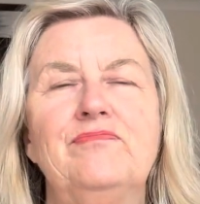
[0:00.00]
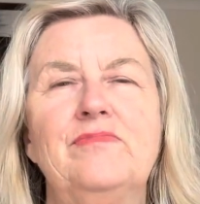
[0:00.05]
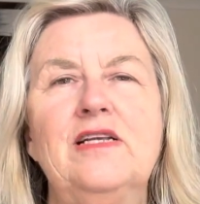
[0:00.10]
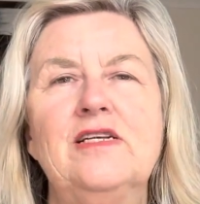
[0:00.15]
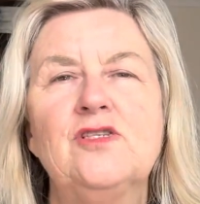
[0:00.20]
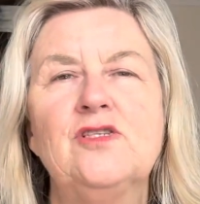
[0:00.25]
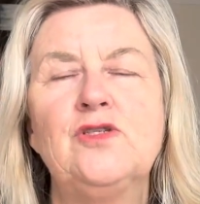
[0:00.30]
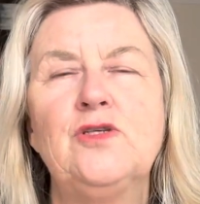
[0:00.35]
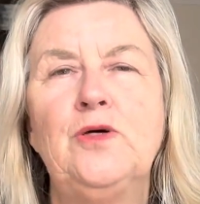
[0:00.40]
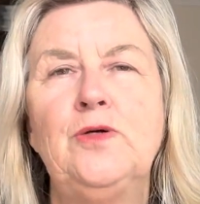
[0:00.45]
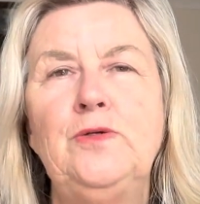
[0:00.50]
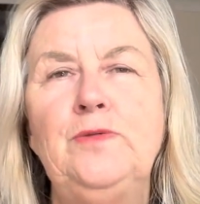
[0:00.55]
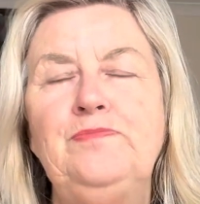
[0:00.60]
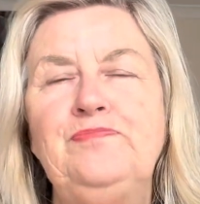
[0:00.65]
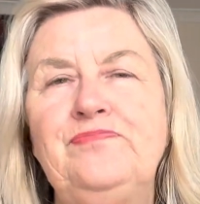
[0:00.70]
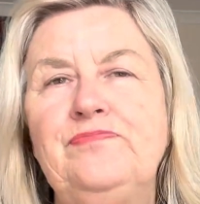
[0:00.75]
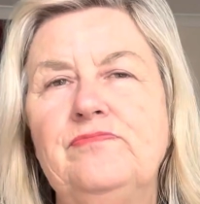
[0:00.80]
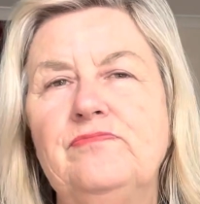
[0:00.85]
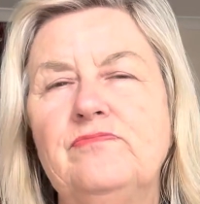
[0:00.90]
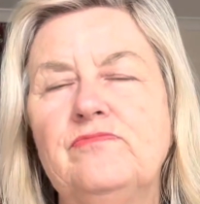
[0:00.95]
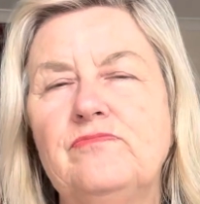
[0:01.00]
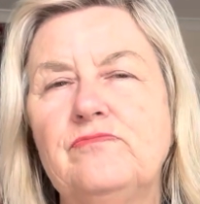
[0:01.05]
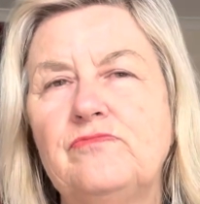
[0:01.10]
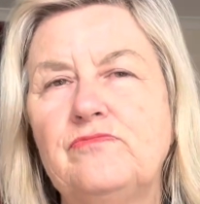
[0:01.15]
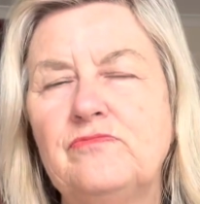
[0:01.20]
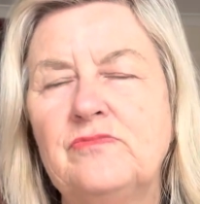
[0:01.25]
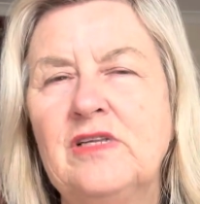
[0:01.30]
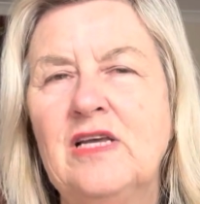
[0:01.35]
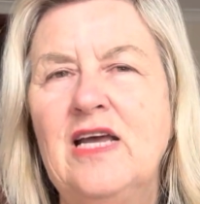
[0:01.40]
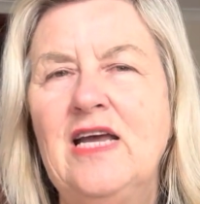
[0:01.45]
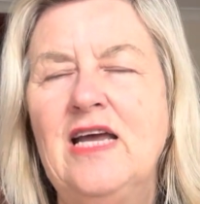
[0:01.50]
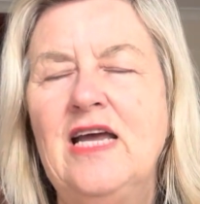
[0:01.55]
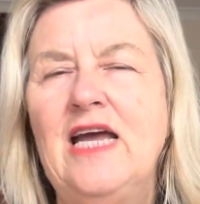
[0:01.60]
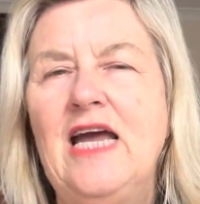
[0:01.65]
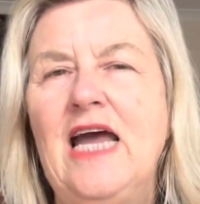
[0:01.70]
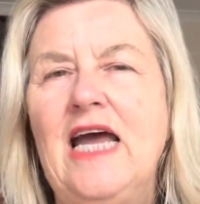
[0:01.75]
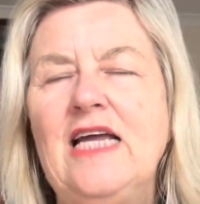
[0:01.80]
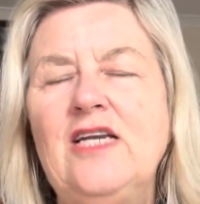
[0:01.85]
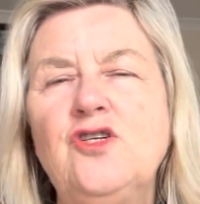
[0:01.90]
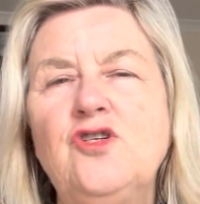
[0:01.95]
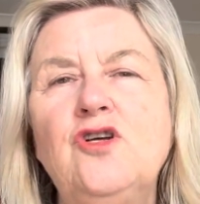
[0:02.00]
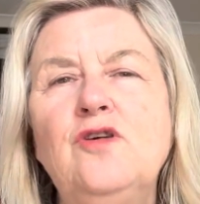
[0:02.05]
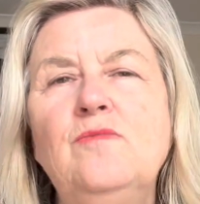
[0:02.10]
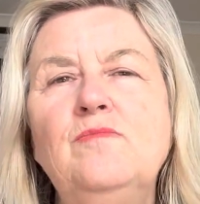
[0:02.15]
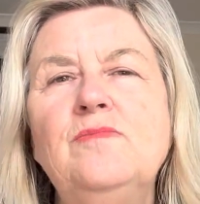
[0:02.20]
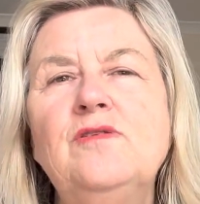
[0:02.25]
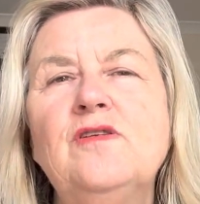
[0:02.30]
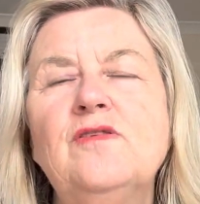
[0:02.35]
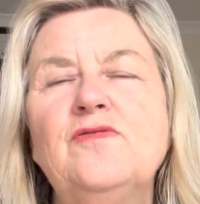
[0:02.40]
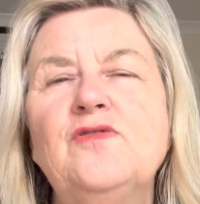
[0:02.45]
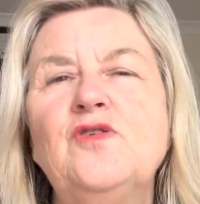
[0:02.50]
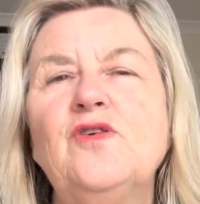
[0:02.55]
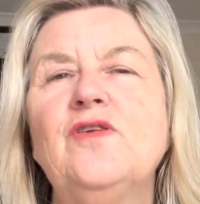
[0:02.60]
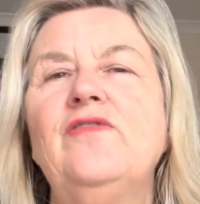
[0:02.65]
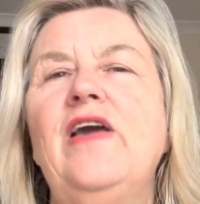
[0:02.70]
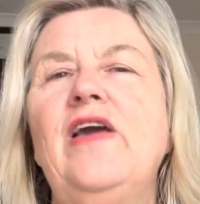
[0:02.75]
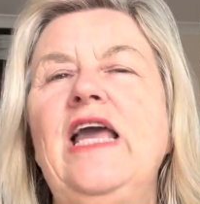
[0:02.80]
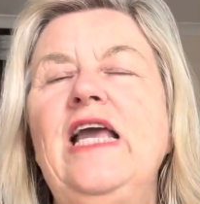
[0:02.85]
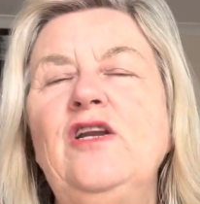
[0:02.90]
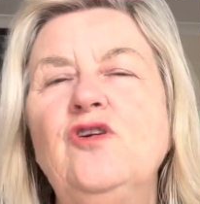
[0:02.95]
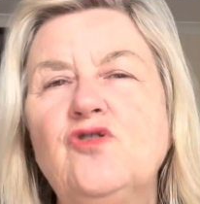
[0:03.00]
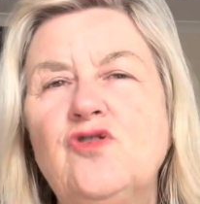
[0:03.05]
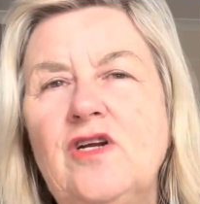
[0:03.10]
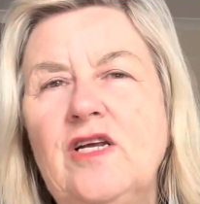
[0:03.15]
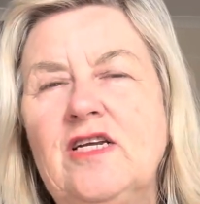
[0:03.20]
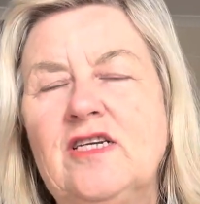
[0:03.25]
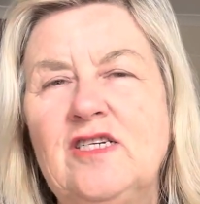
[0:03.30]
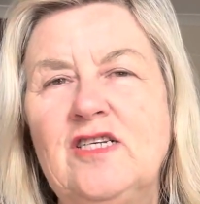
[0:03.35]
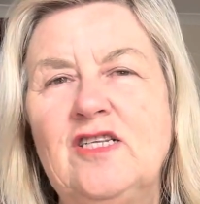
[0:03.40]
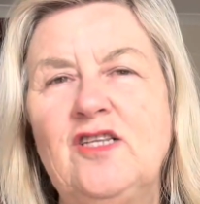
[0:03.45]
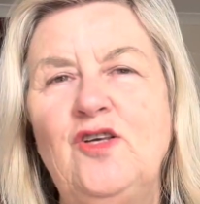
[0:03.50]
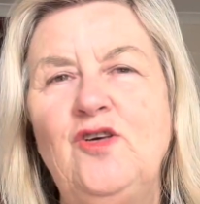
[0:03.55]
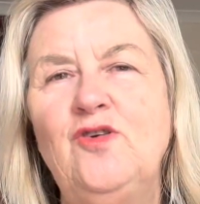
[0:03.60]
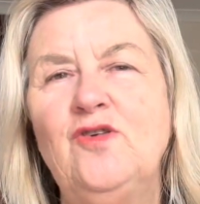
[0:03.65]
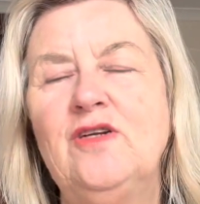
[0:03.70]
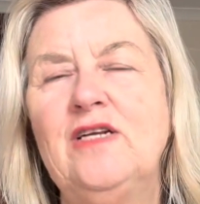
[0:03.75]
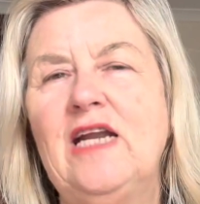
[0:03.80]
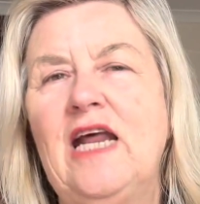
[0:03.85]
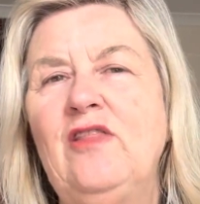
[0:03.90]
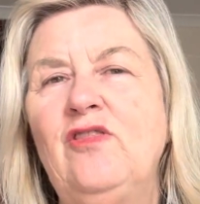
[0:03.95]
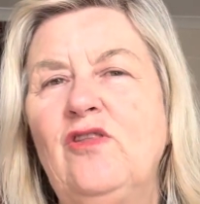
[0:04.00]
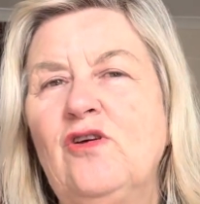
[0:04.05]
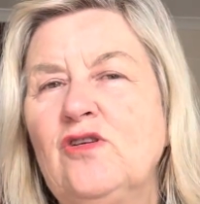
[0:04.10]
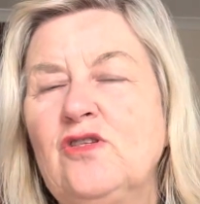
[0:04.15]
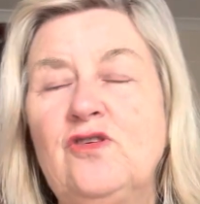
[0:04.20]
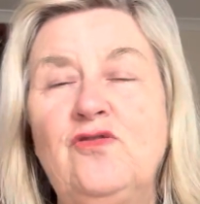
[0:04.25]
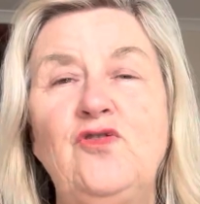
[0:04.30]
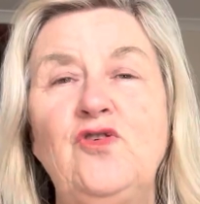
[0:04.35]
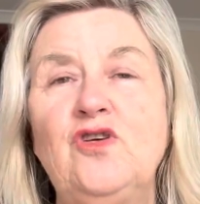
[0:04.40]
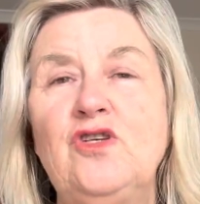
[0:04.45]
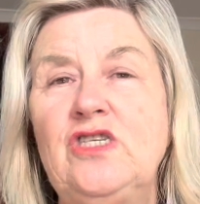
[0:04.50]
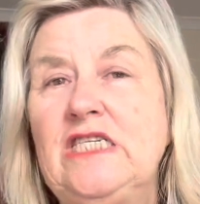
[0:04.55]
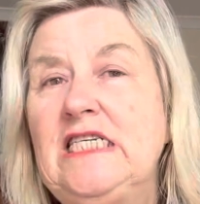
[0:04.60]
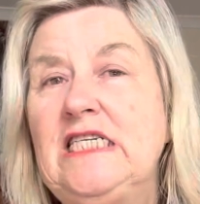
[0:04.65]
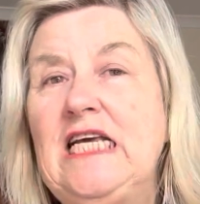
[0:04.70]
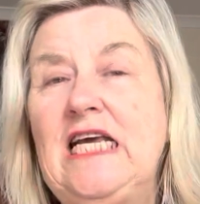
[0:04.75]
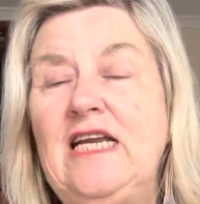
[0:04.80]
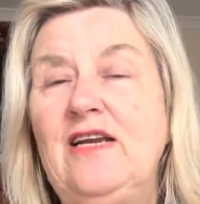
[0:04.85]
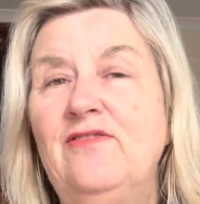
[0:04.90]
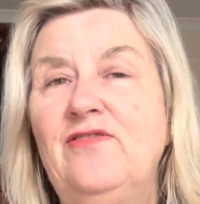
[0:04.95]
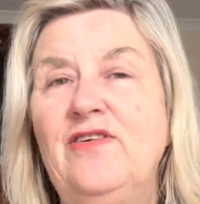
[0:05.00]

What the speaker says: So in terms of sort of entry into the unit in those first 10,